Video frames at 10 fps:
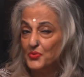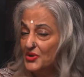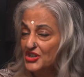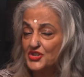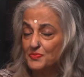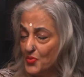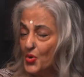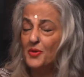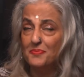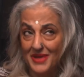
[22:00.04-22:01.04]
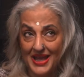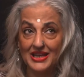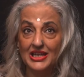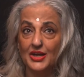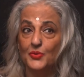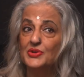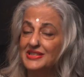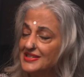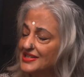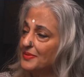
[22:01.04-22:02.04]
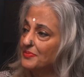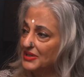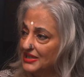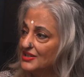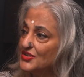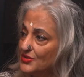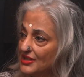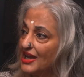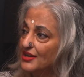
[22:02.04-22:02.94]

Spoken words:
wish more men would step into that